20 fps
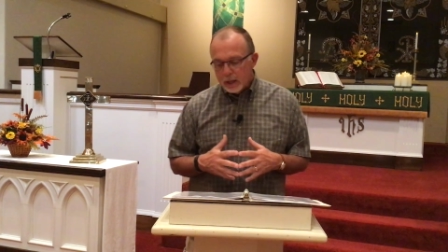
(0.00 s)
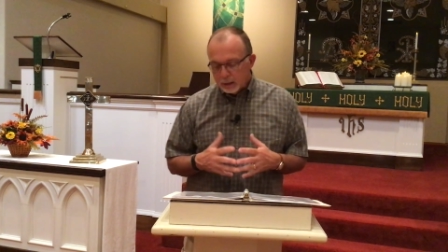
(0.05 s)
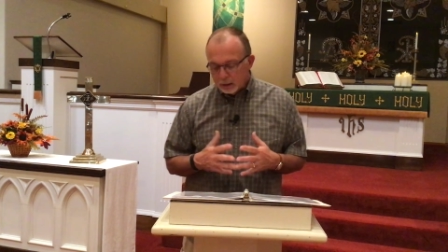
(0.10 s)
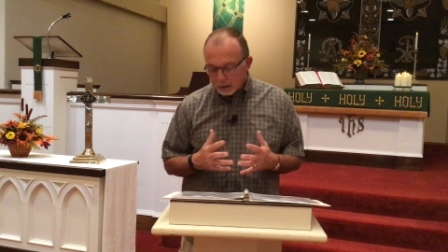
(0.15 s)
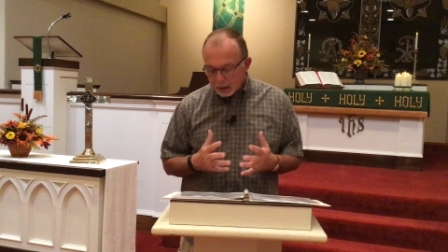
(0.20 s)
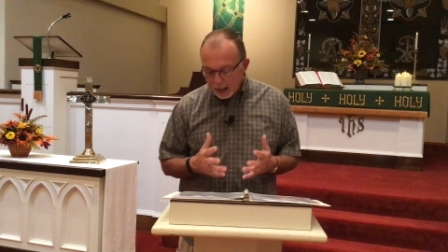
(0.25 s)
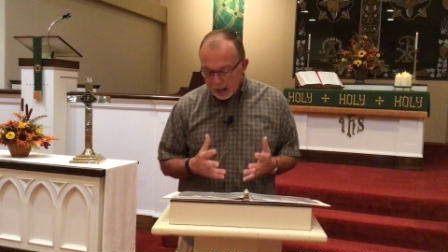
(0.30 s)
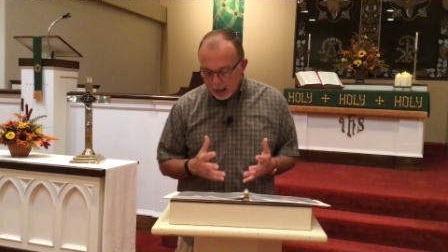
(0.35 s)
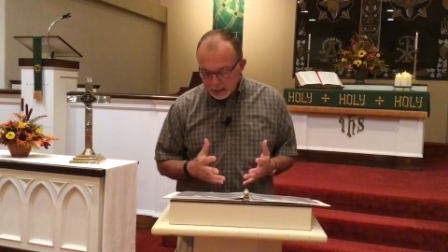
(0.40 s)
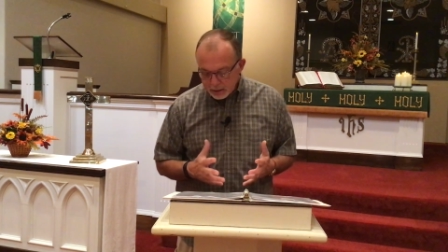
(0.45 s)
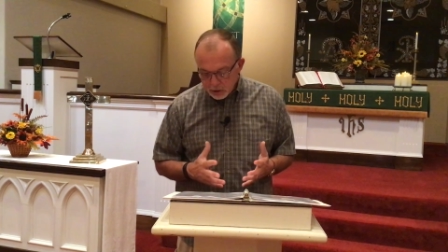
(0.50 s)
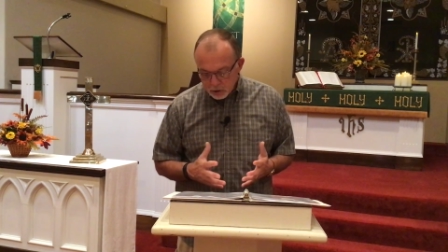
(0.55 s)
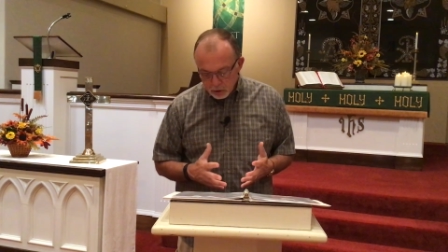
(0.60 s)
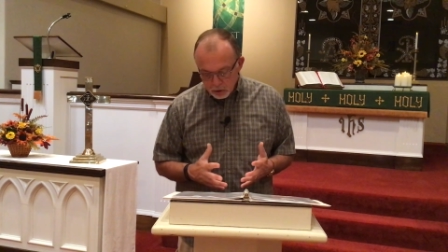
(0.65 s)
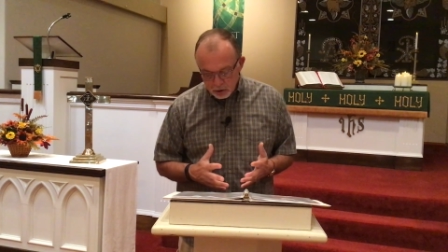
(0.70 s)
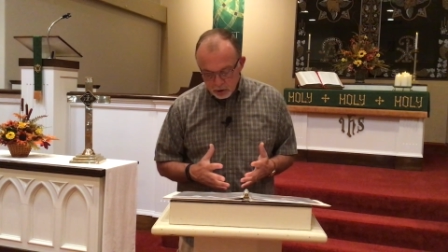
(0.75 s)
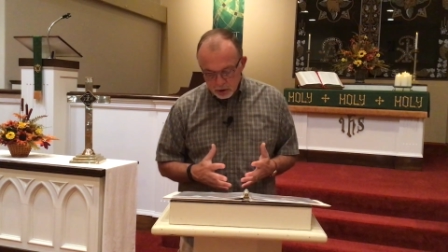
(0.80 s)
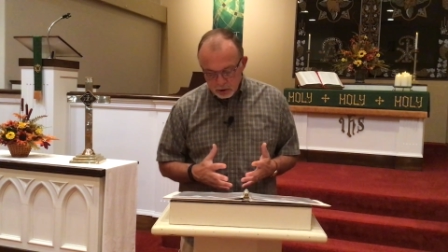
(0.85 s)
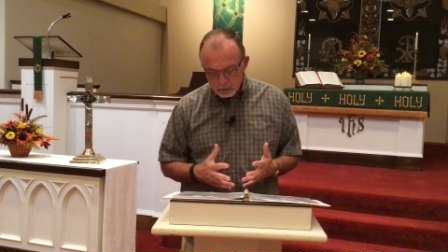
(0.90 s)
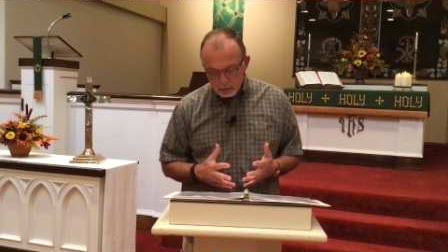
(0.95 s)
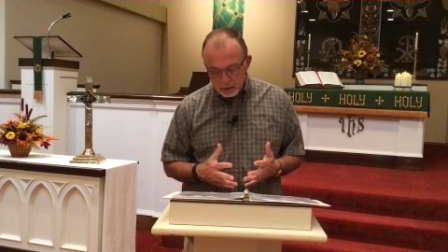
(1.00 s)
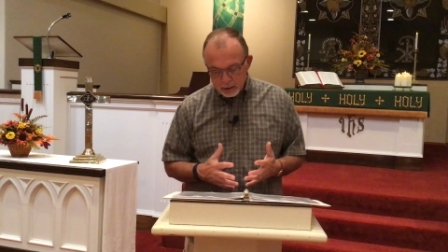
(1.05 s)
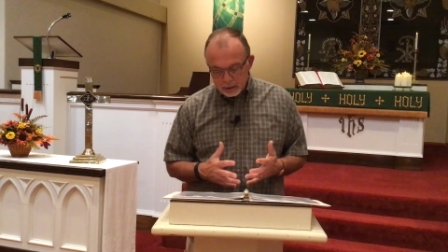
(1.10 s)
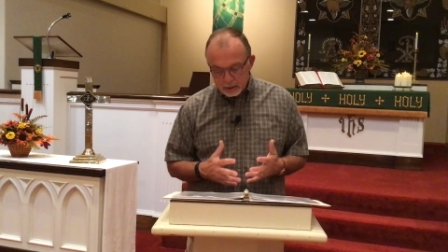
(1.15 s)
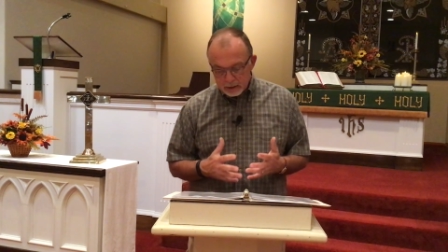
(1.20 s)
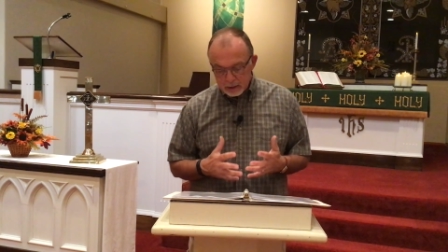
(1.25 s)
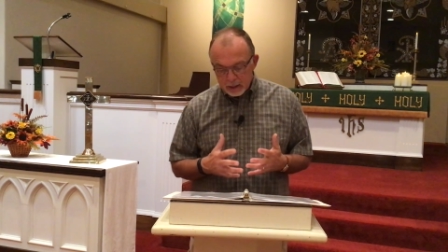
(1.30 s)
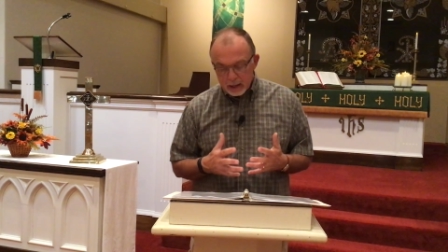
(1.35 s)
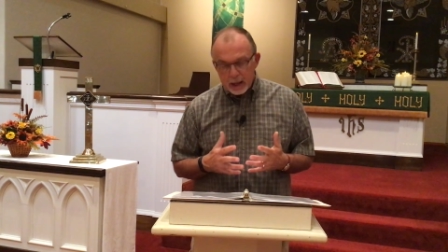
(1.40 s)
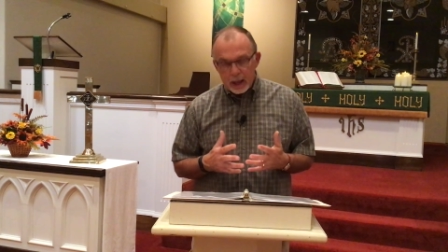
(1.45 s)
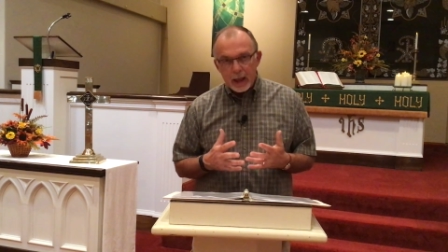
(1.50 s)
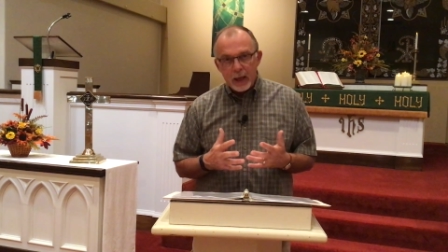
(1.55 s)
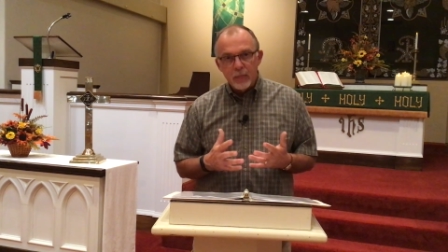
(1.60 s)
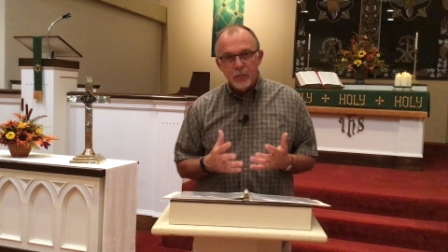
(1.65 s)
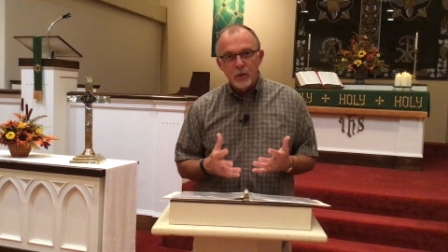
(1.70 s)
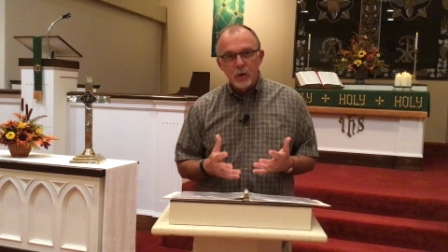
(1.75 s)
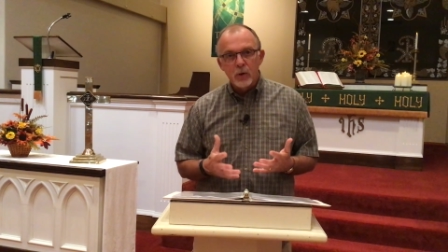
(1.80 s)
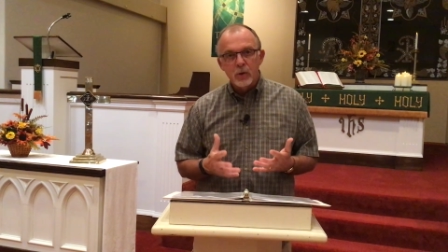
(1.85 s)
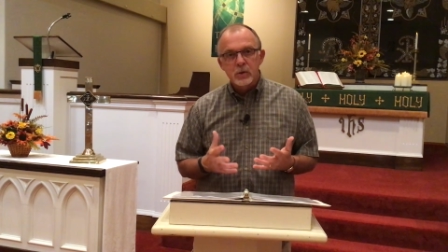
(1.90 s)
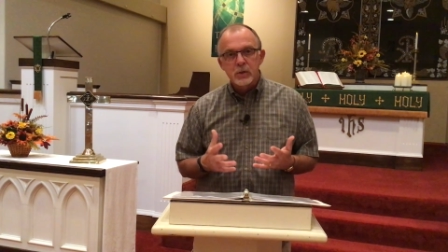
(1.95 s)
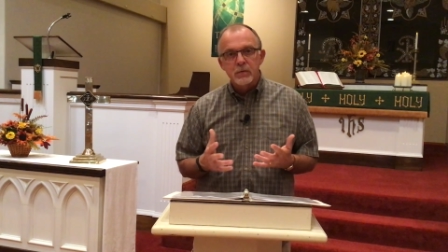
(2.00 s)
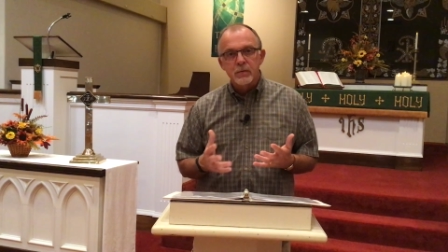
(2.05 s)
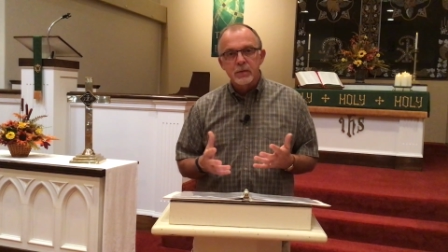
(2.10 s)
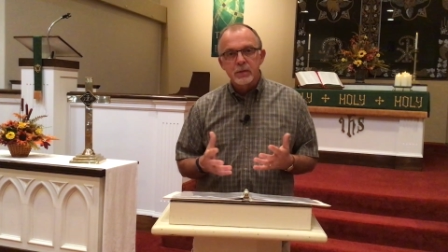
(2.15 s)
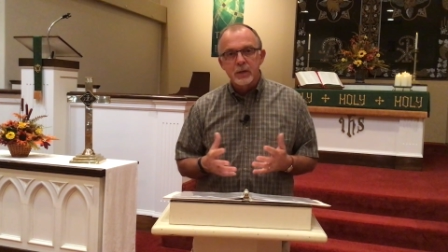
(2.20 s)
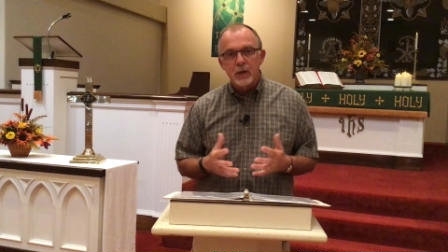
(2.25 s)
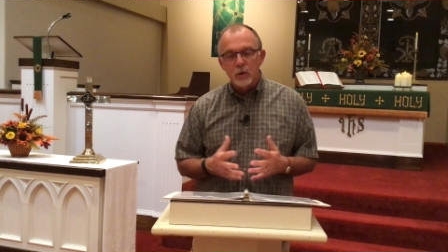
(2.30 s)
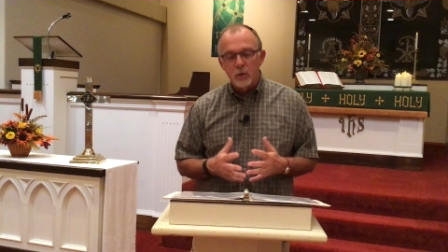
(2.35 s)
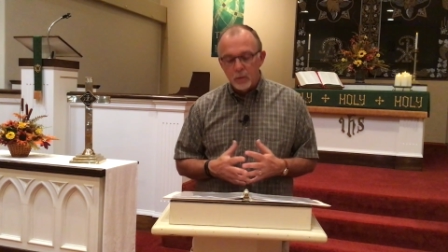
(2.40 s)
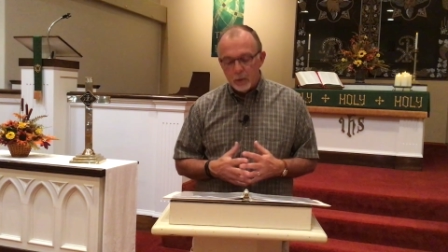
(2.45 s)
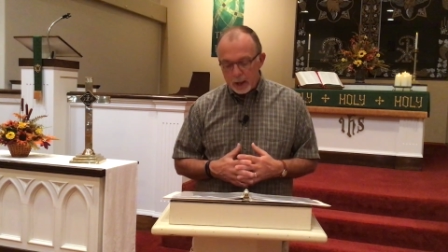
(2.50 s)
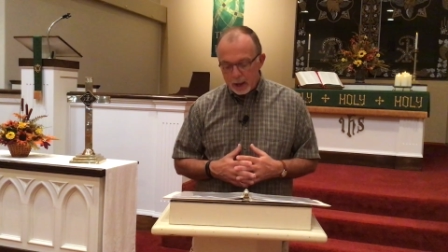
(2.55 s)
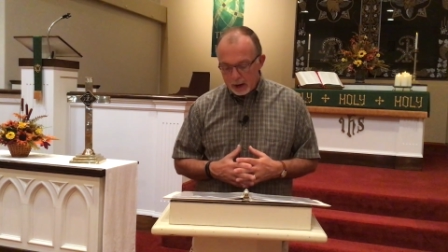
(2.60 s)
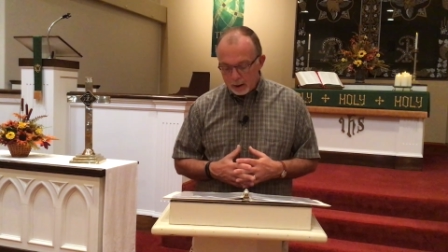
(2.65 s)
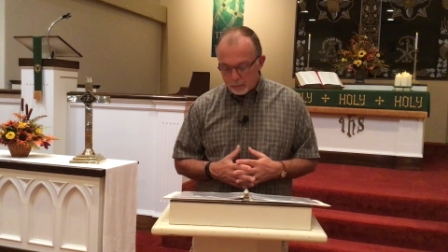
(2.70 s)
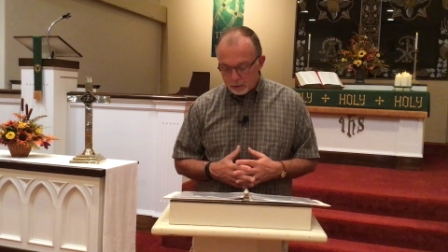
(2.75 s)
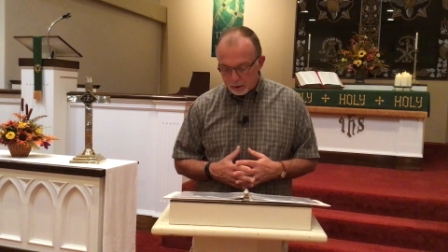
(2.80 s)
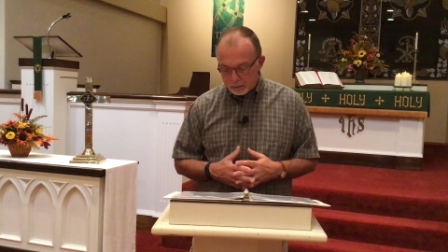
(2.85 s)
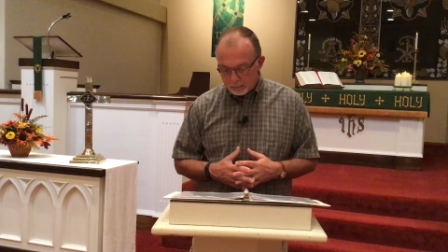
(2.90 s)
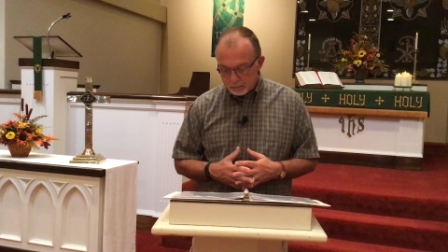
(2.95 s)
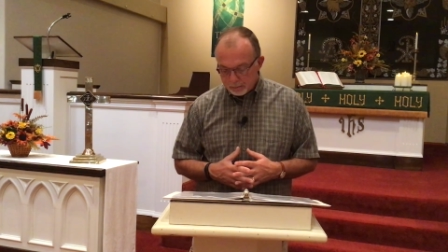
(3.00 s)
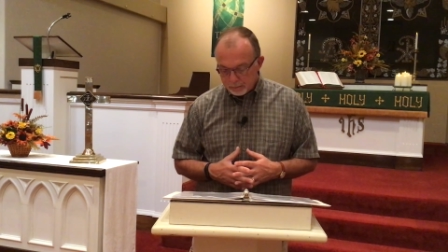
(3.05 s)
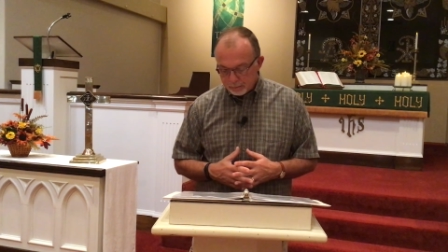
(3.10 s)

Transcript: Lot's herdsmen and those of his uncle Abram.